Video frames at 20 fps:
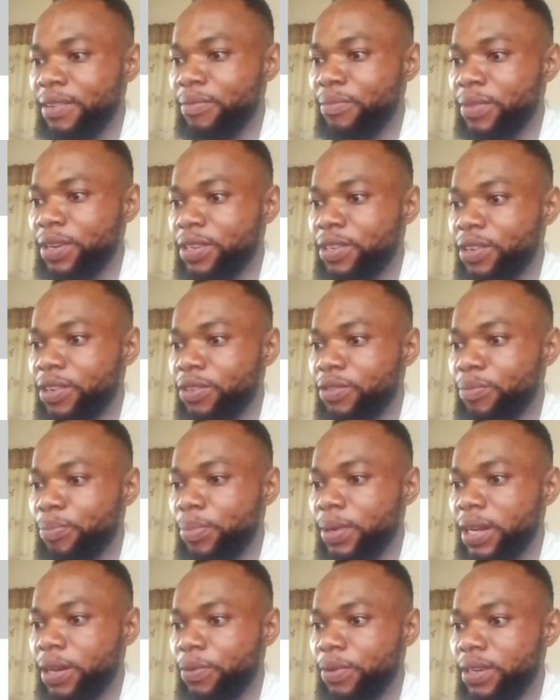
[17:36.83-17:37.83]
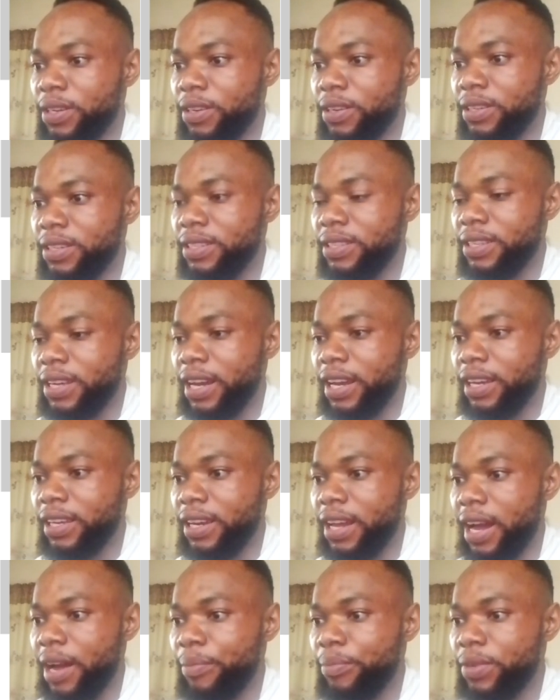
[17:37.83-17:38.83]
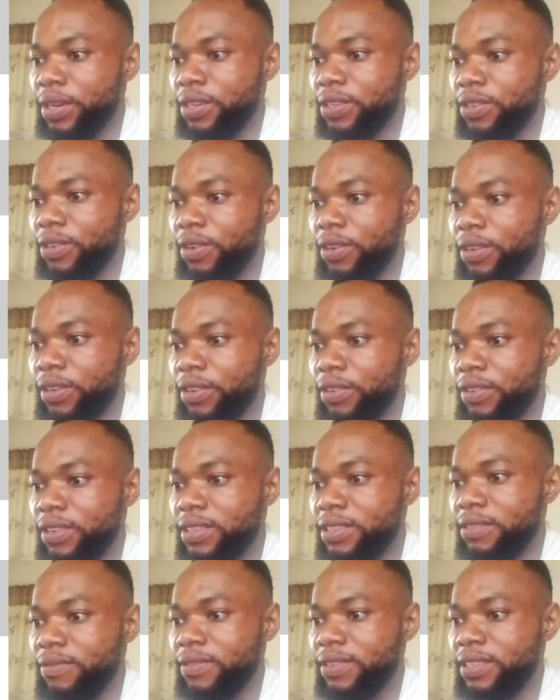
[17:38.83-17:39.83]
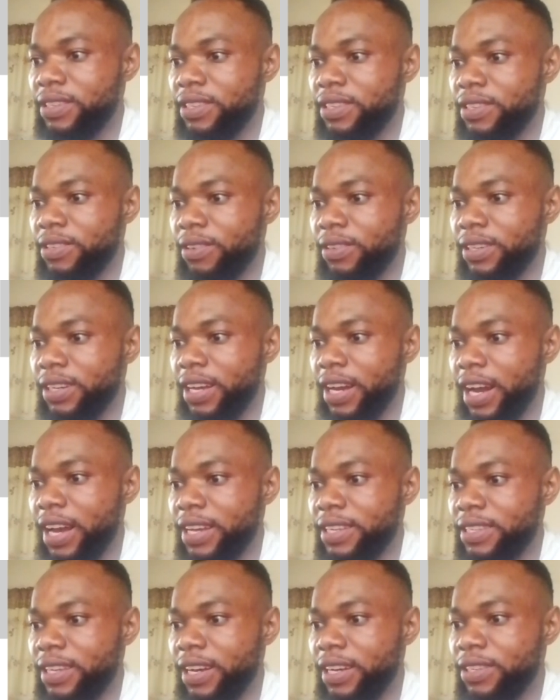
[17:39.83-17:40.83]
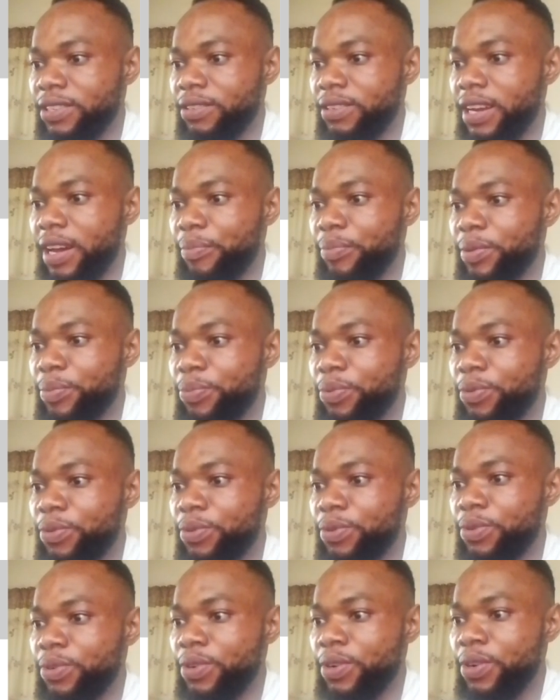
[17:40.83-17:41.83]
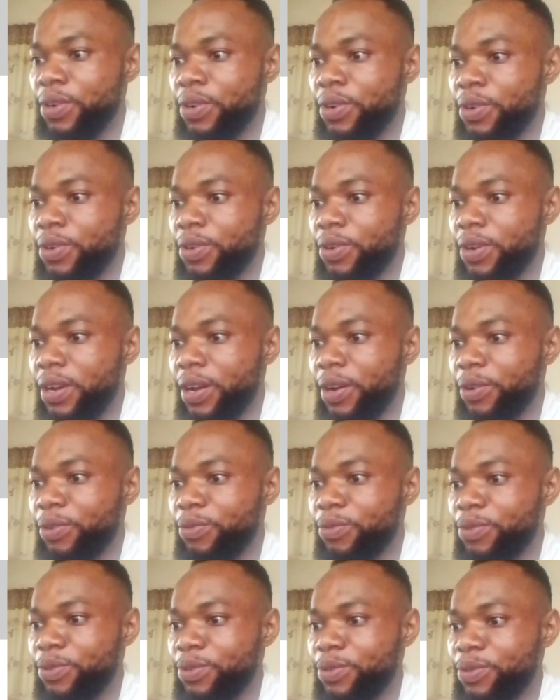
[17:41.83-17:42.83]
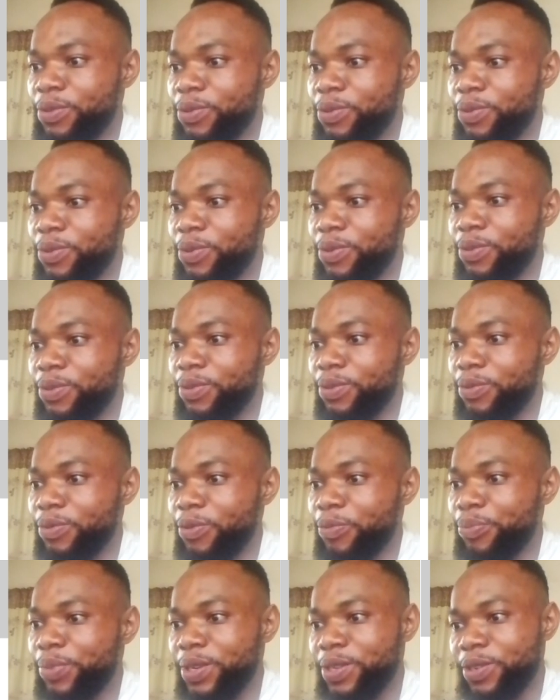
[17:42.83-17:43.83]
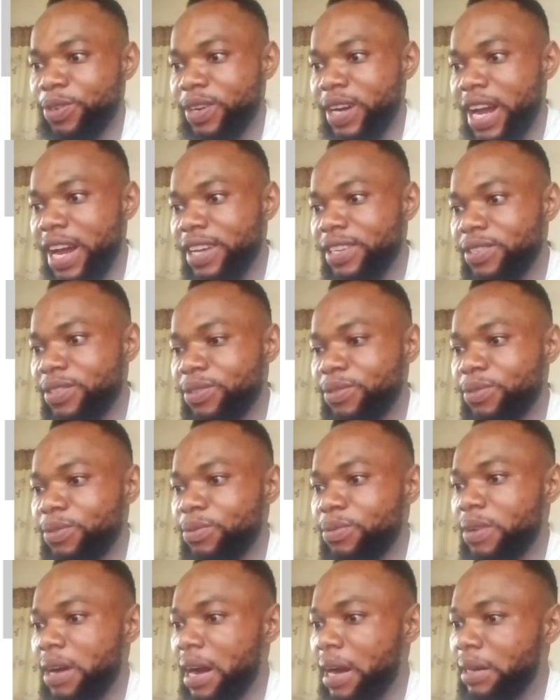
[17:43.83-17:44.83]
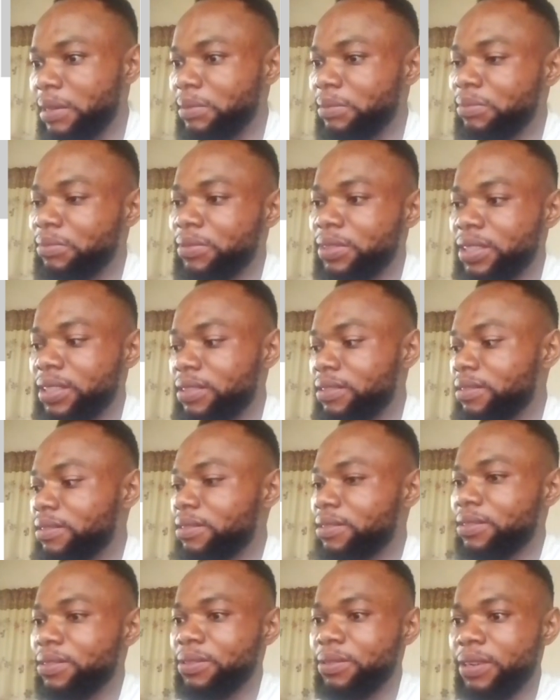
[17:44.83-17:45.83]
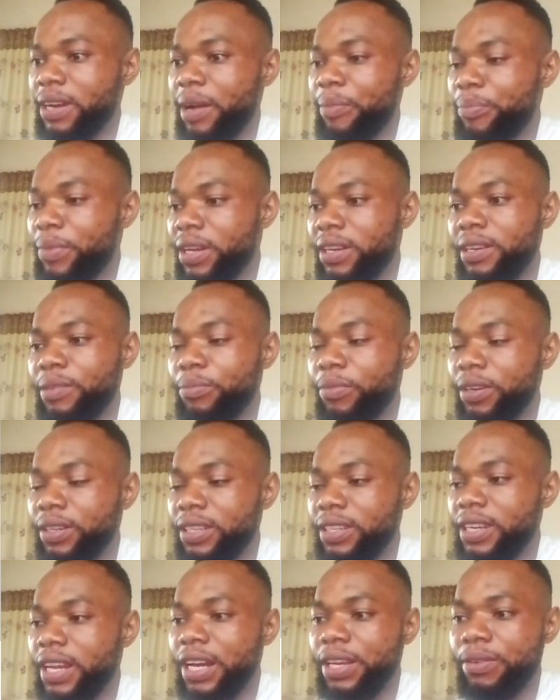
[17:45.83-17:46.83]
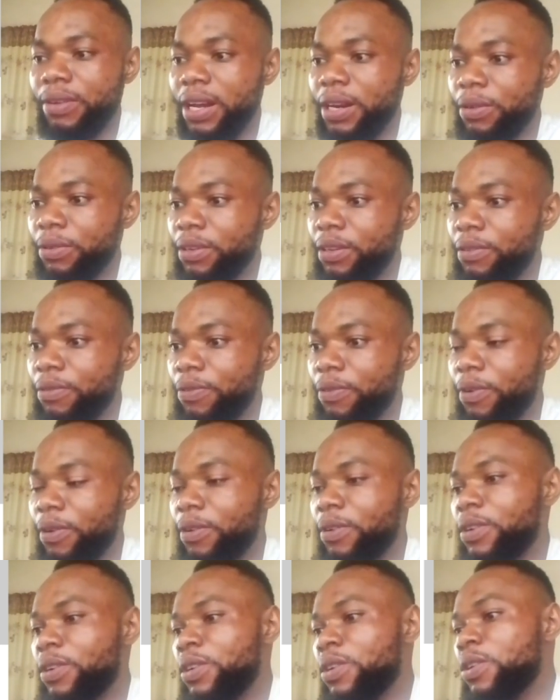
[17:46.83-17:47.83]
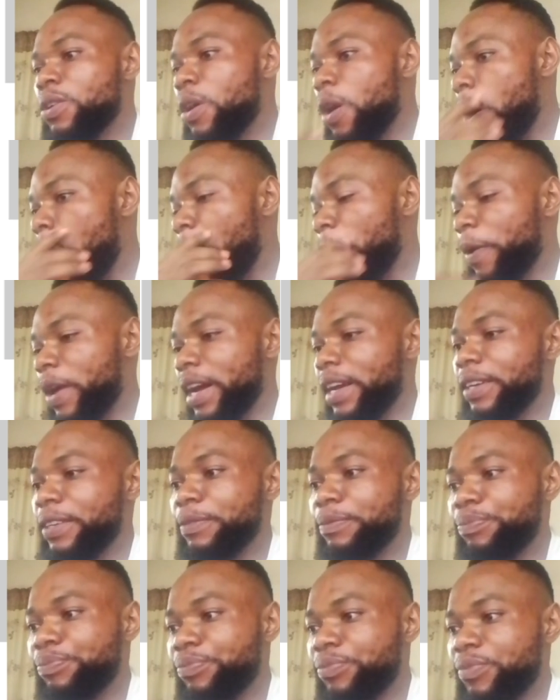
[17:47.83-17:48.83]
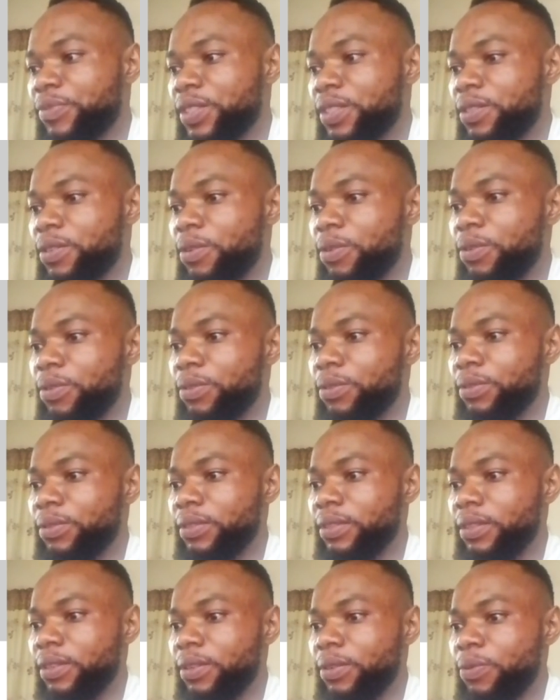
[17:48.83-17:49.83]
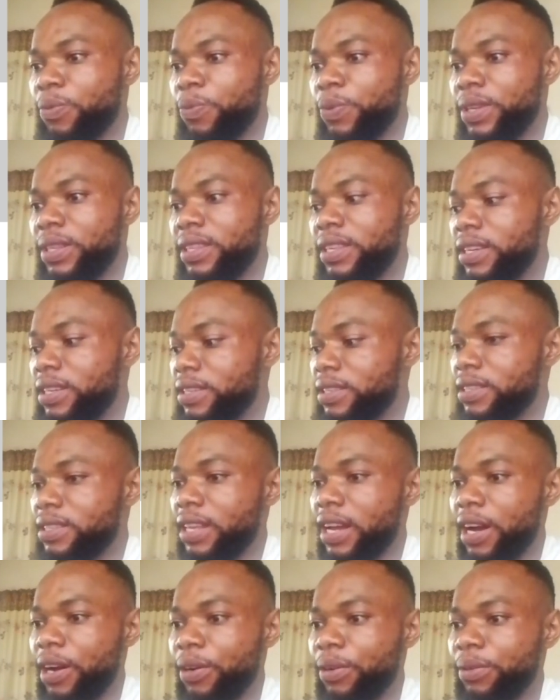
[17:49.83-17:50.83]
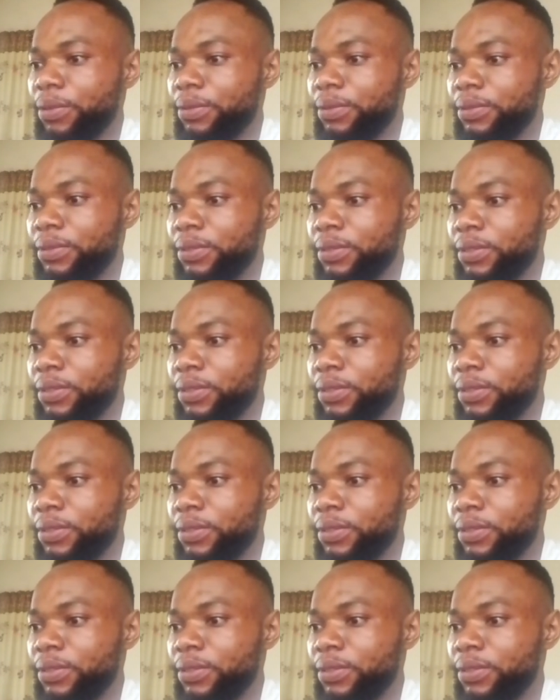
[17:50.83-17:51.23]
Make sure you play with your design and make sure creativity is on the high side so that people will patronize you and you can make the money that you are looking for. All right, so with this now,